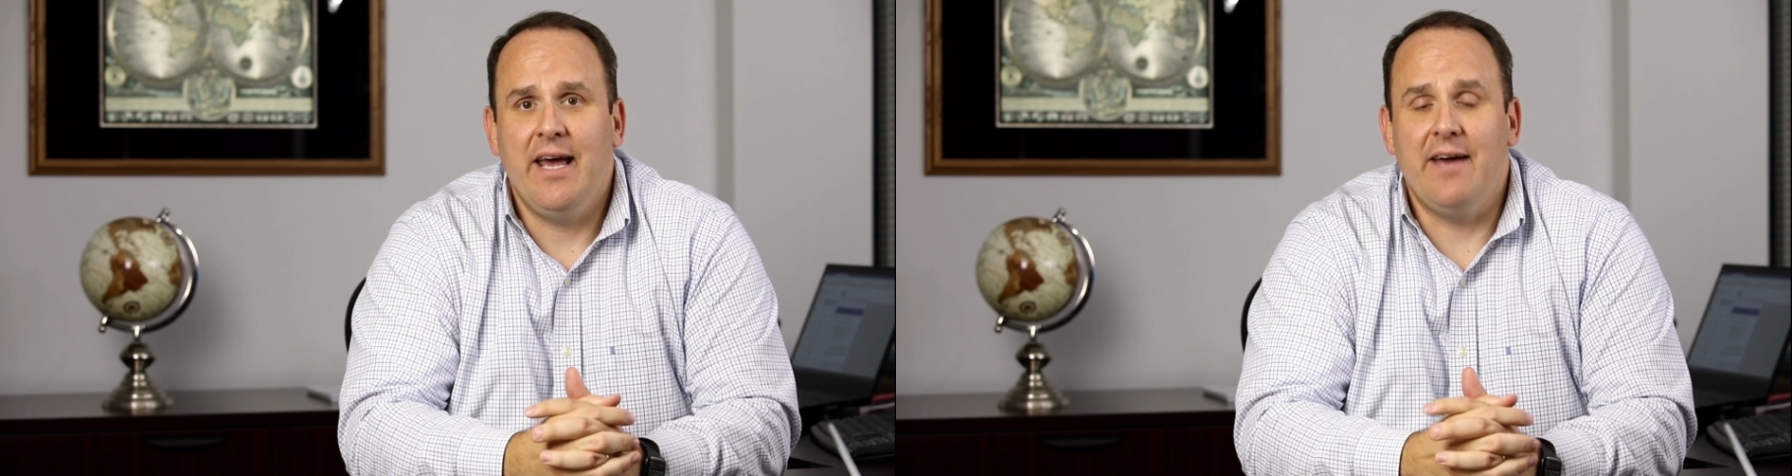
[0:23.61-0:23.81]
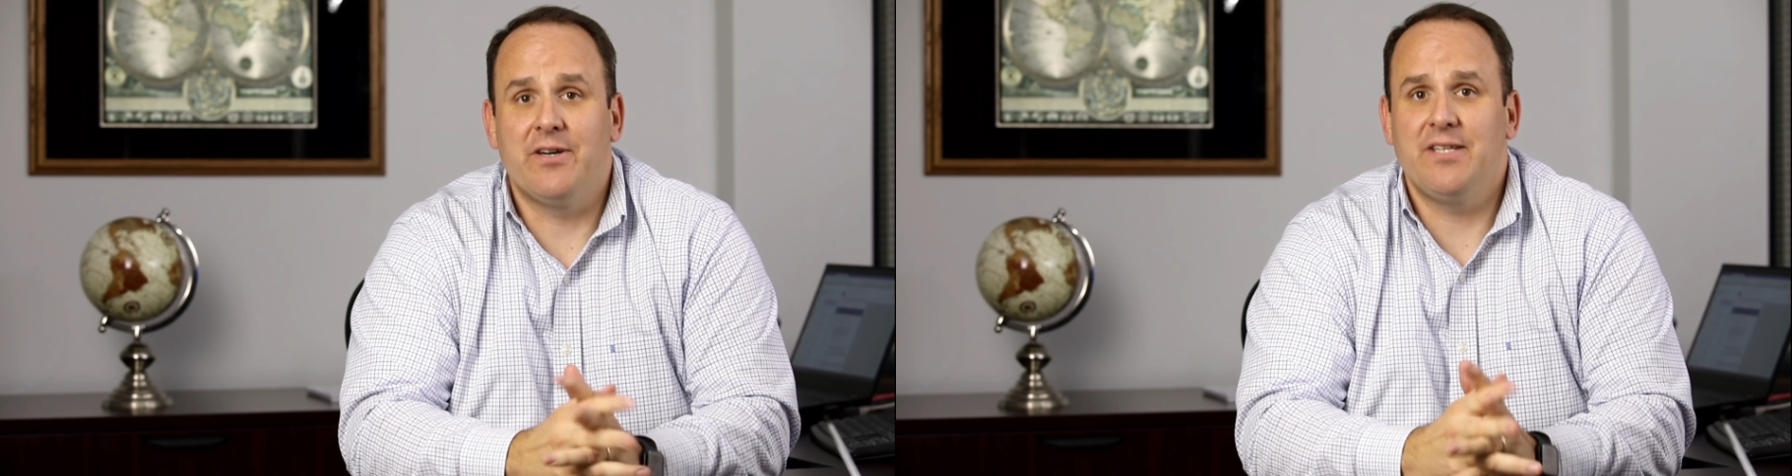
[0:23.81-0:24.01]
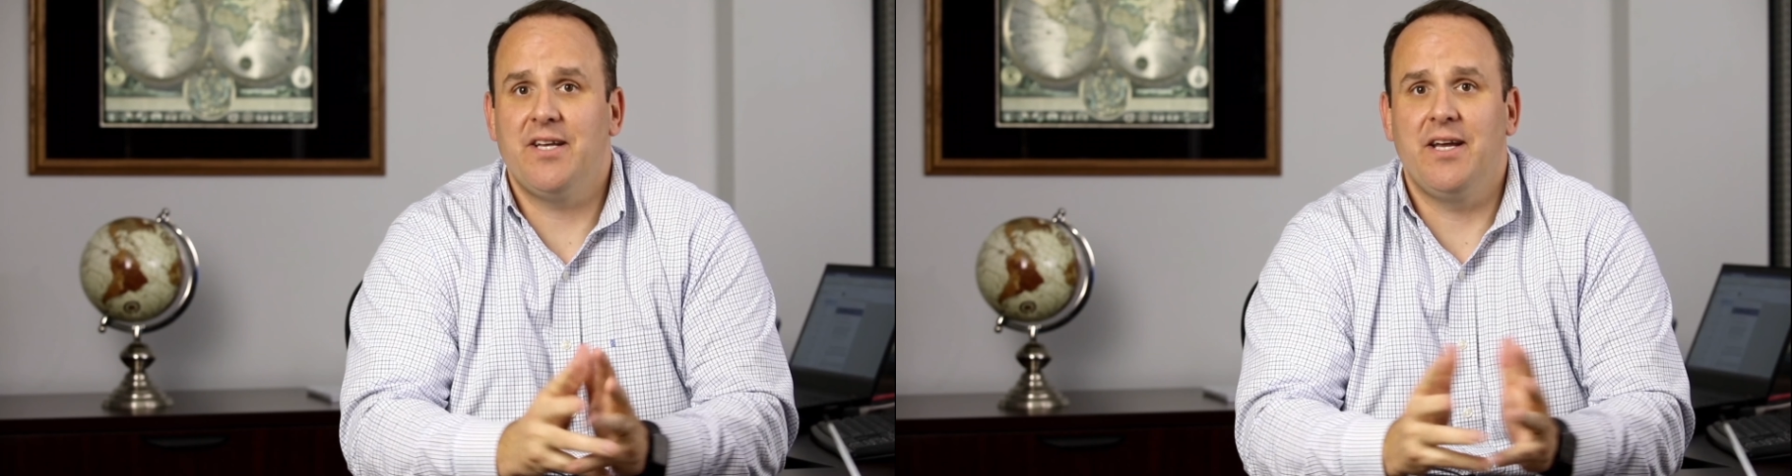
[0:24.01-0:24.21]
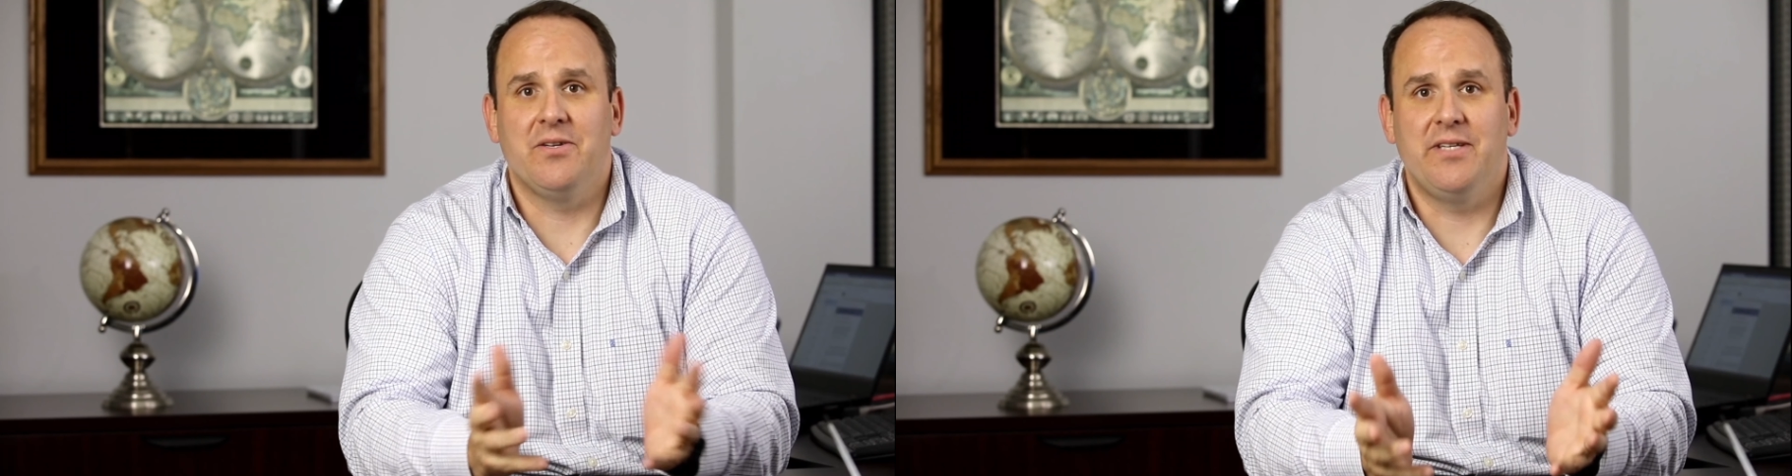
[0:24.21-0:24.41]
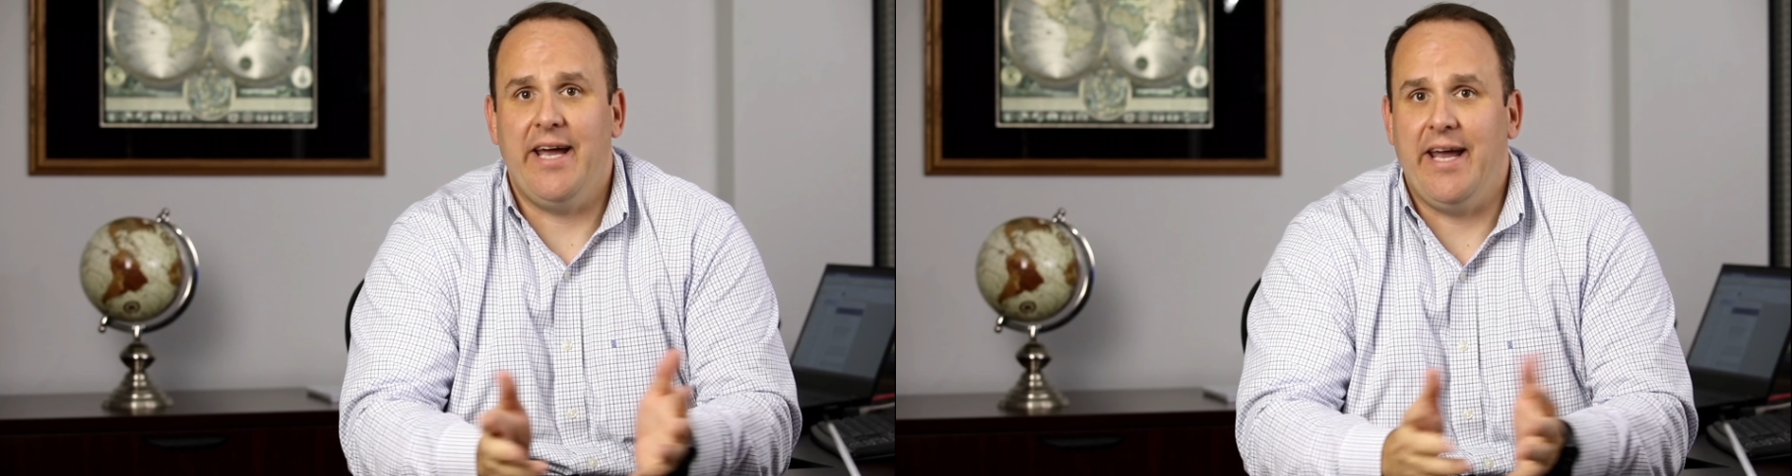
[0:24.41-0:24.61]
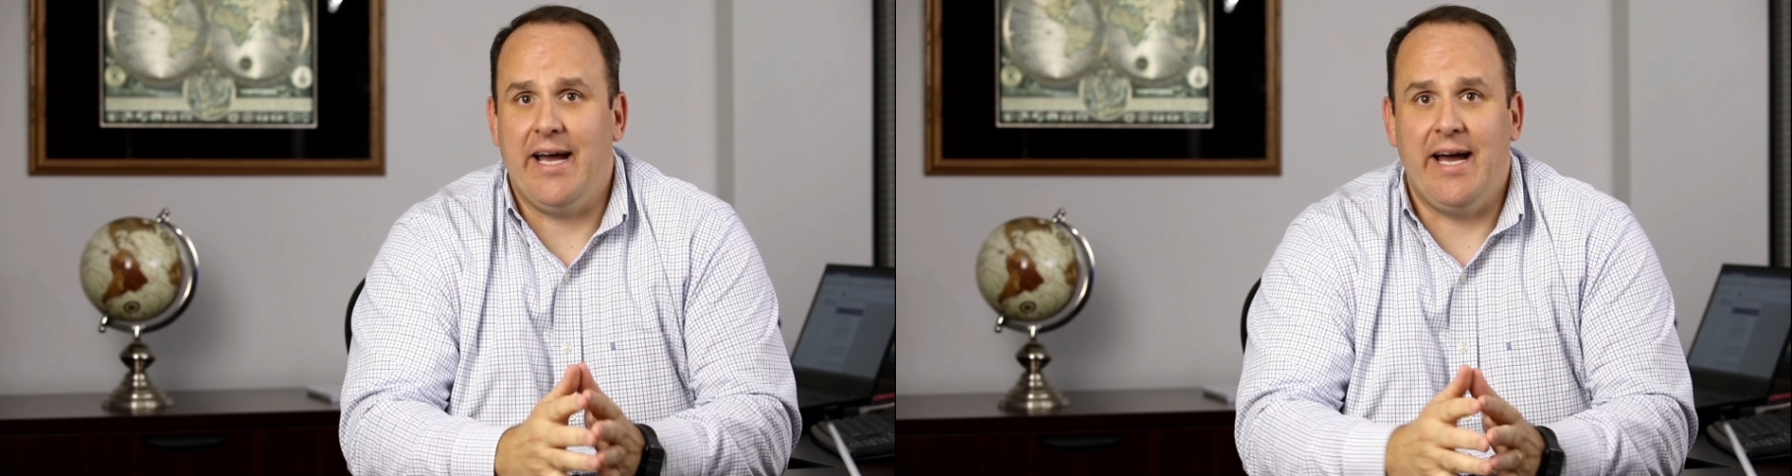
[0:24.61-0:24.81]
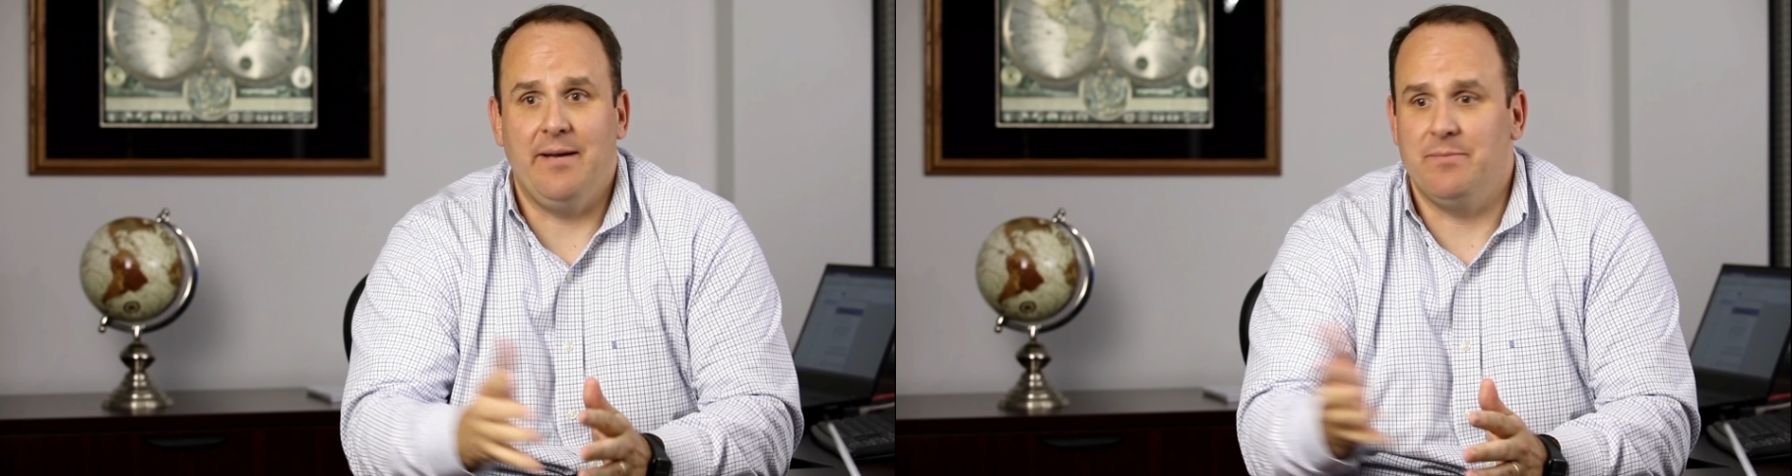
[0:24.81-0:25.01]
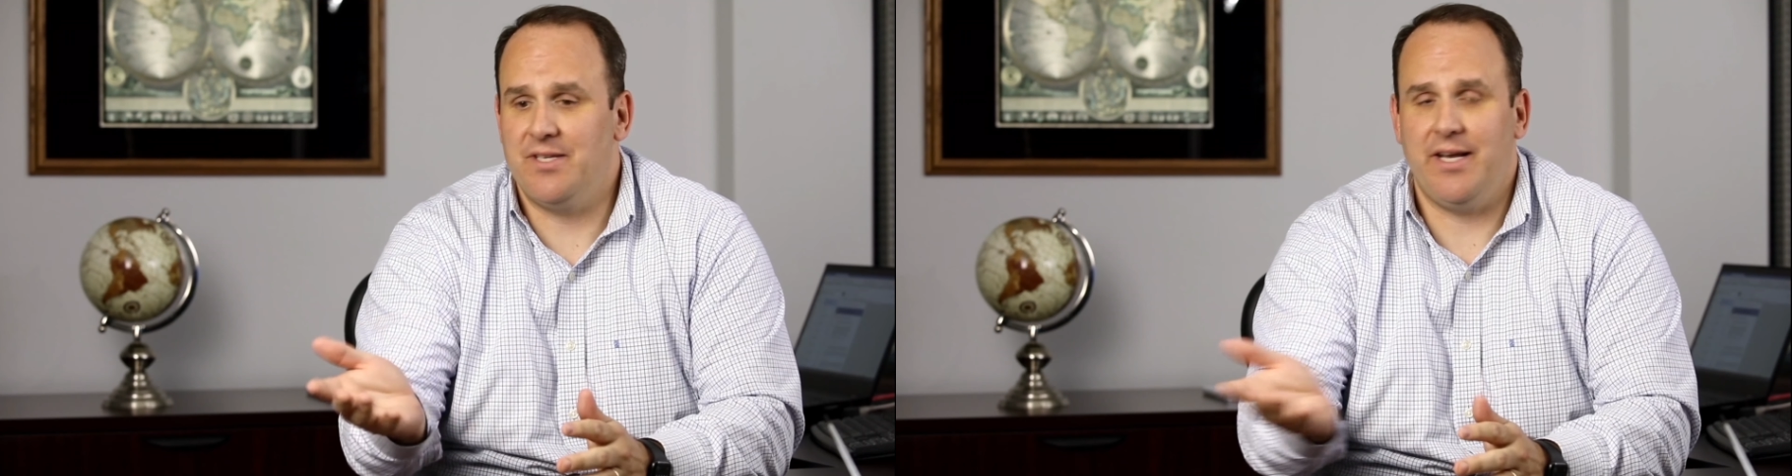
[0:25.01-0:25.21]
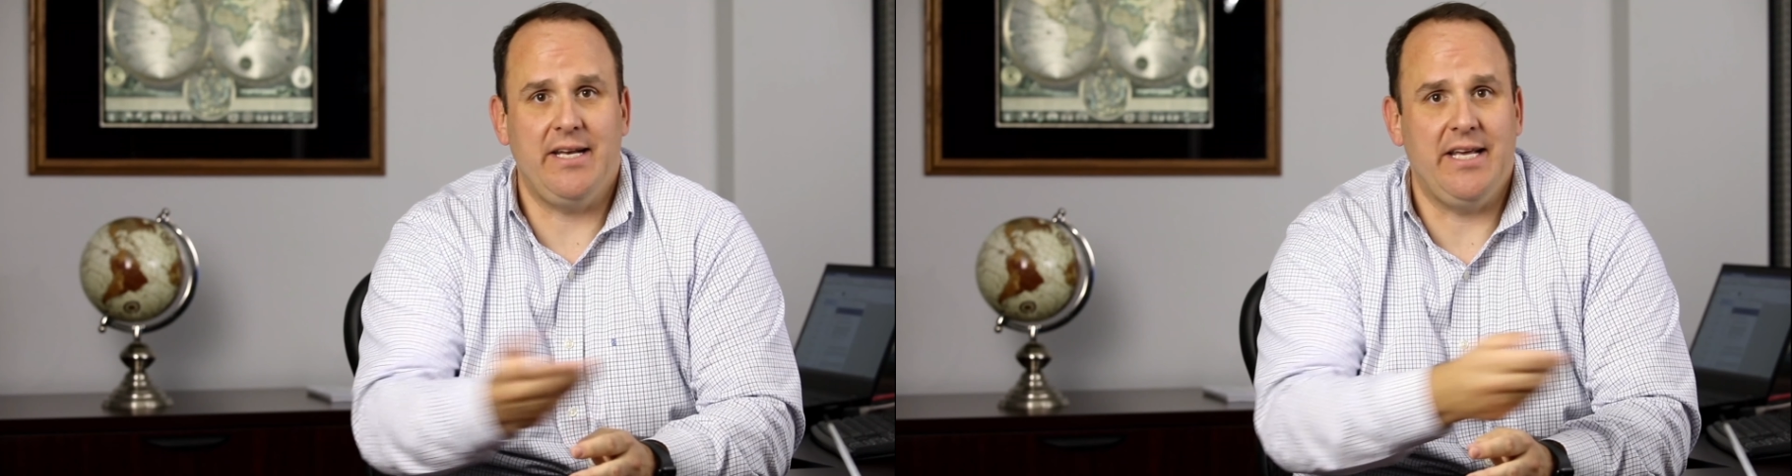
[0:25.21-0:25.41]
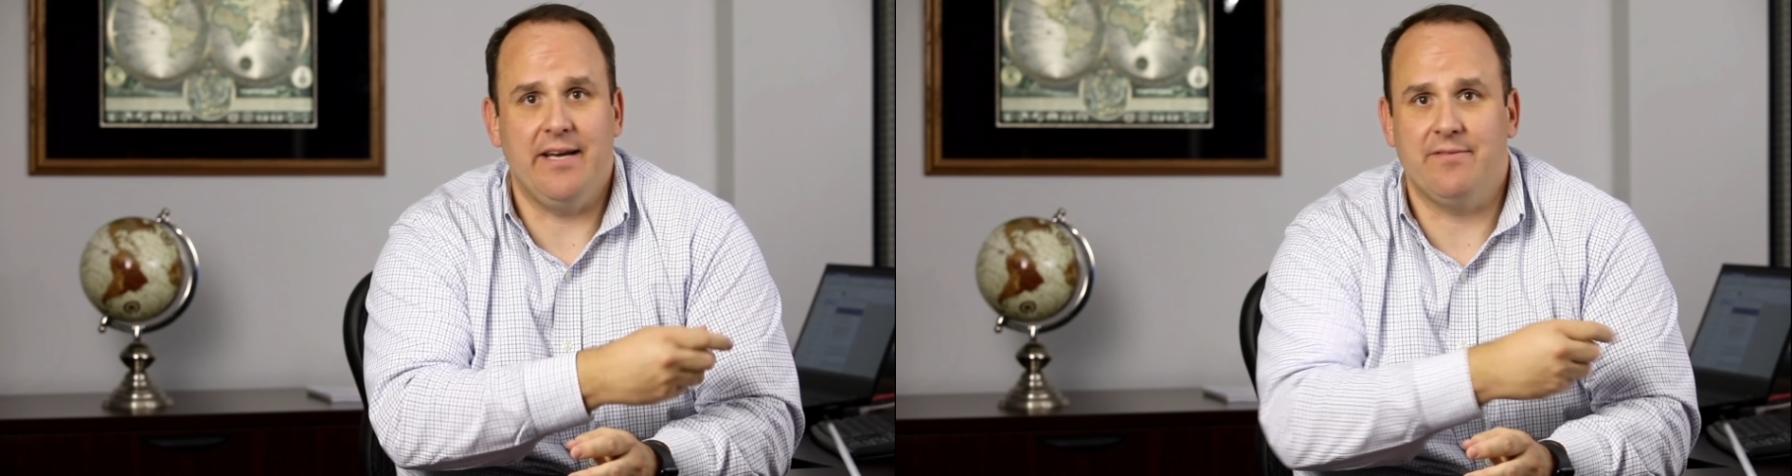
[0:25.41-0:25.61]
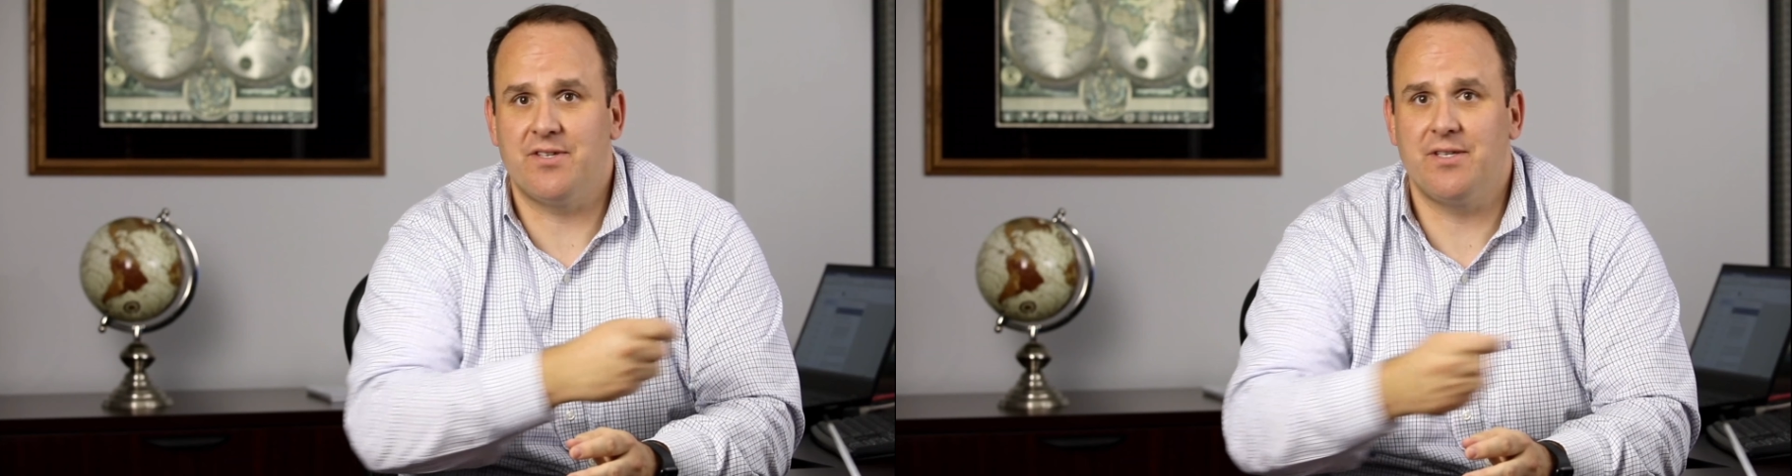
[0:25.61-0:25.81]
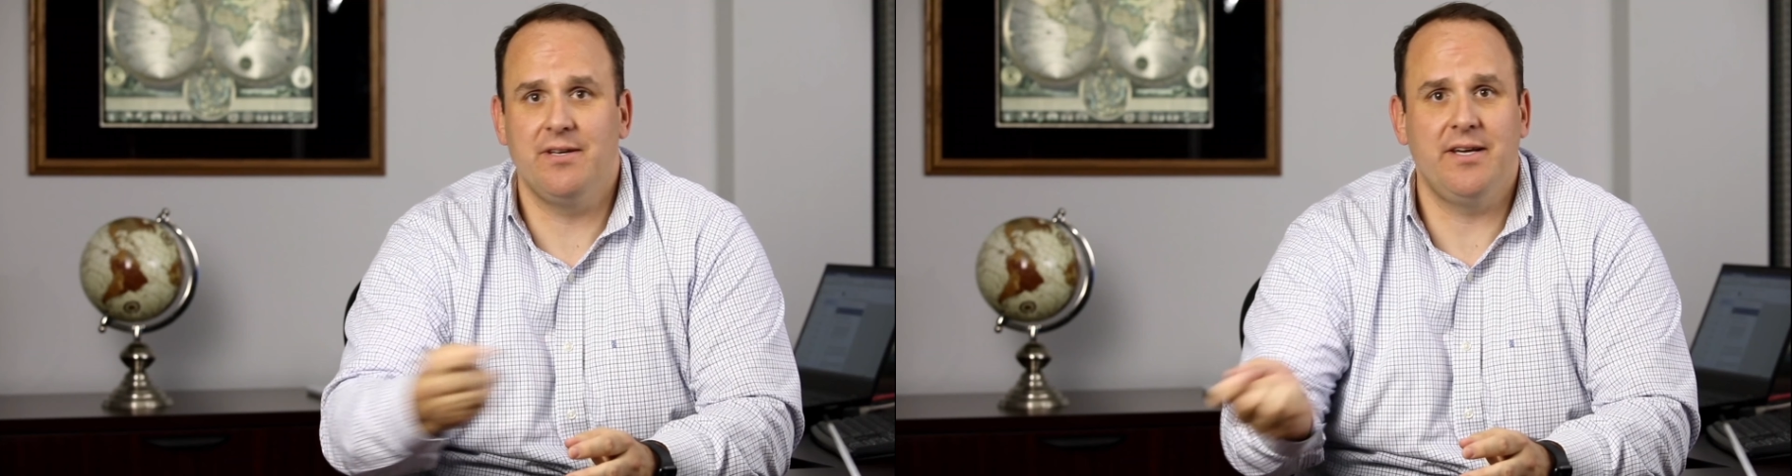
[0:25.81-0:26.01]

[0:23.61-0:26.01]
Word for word: Every single day, I am seeing gifts